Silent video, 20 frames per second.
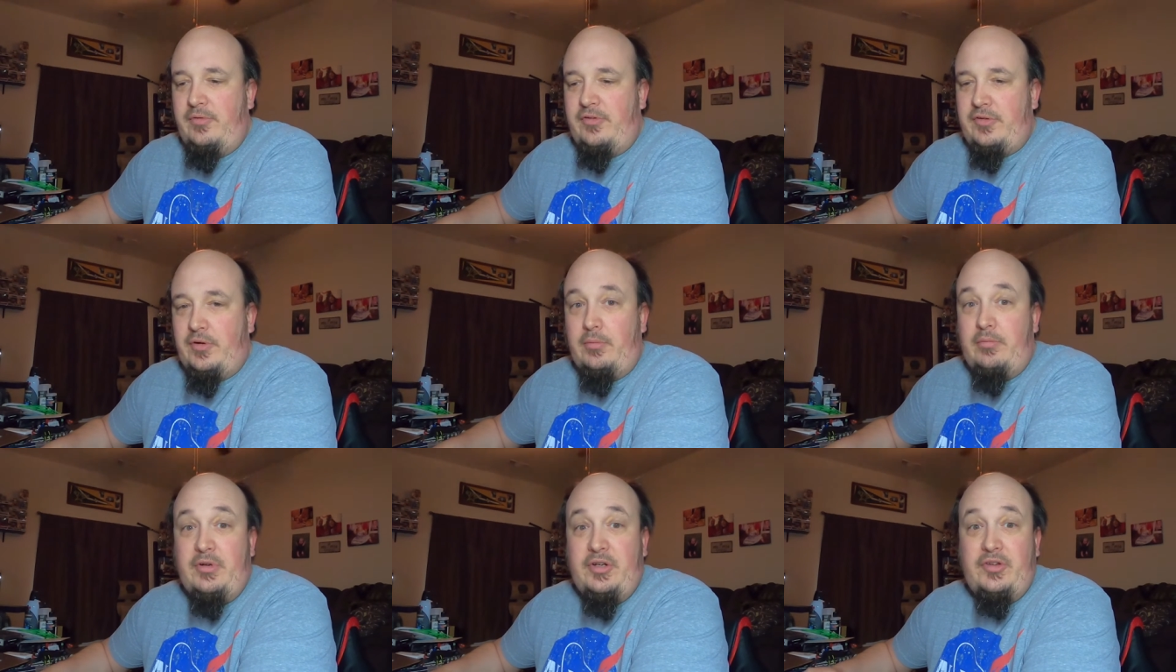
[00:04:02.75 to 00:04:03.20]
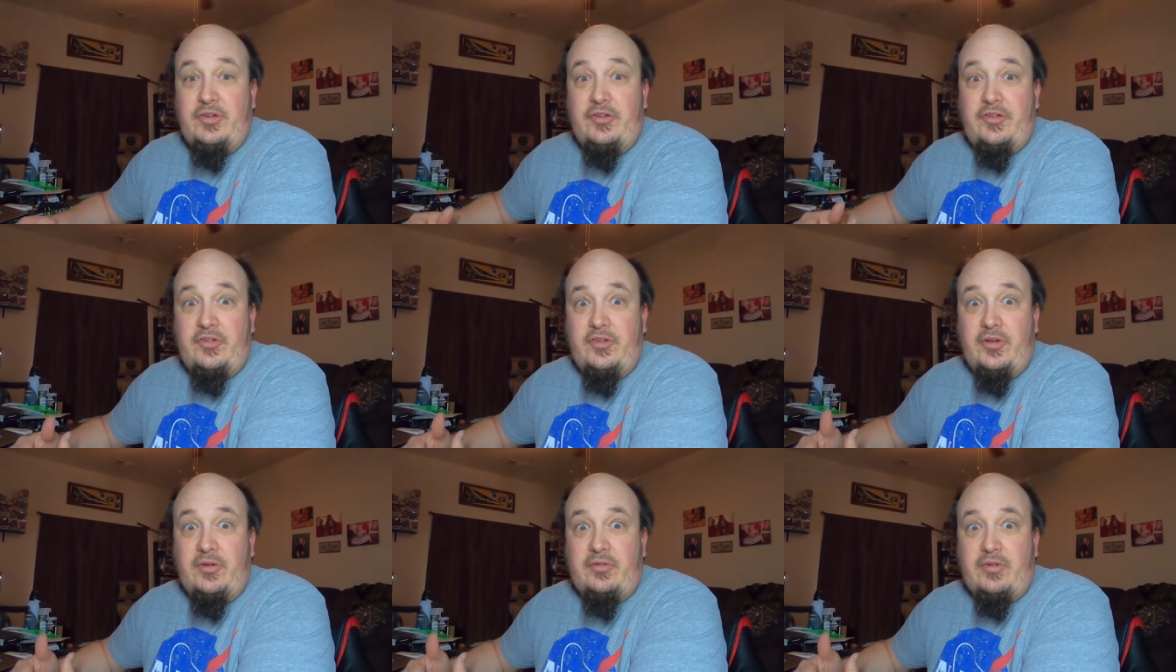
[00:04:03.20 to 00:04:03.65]
So I'm really
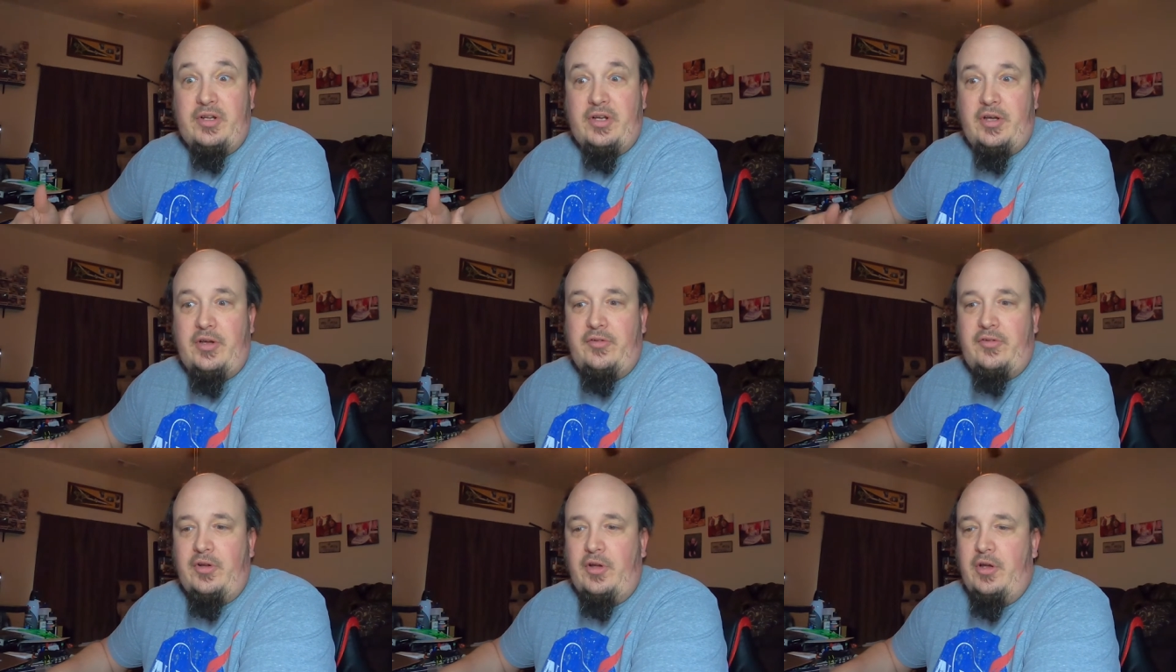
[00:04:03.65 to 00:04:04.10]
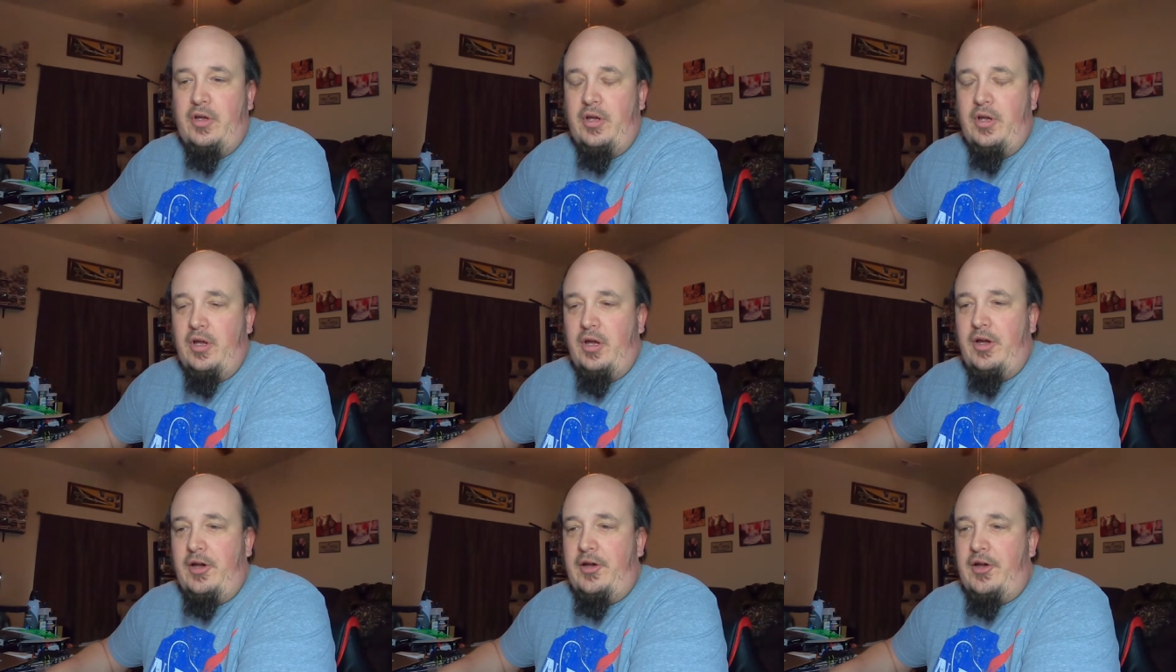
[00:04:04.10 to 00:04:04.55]
stoked, guys.
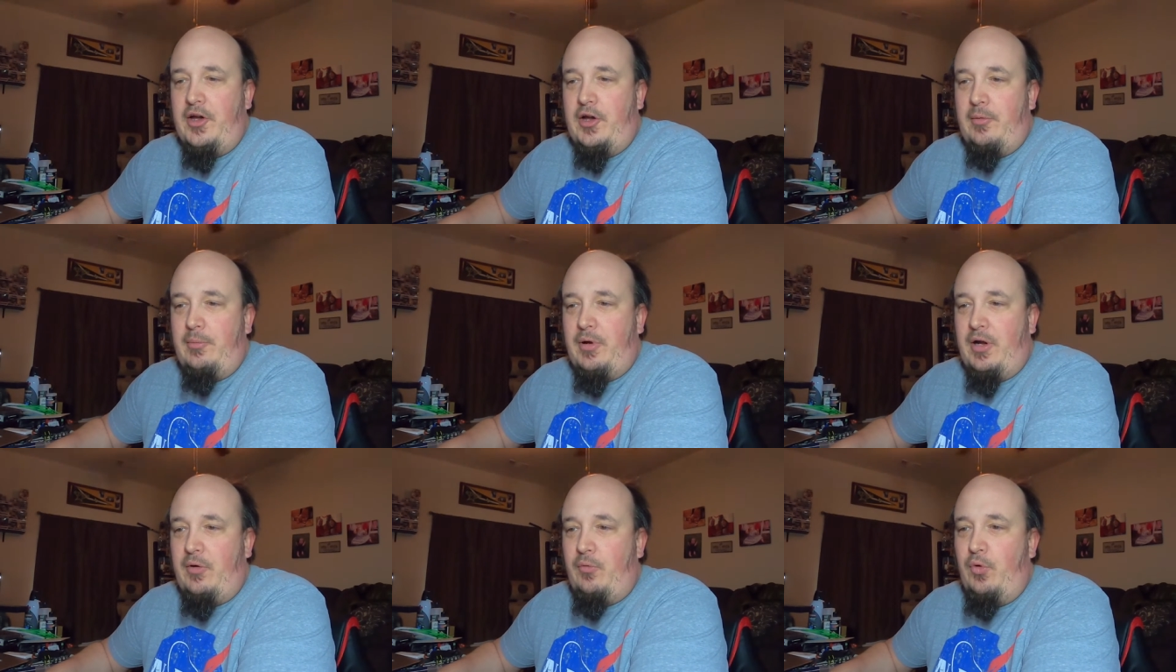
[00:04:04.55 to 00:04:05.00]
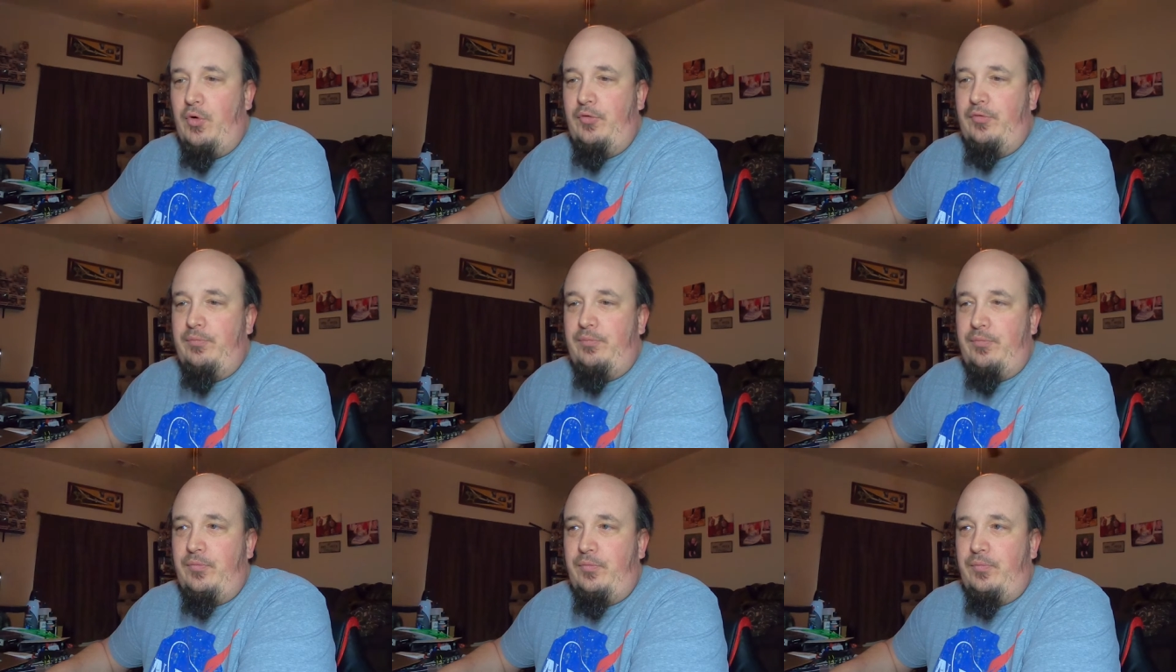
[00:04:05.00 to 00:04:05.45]
I won't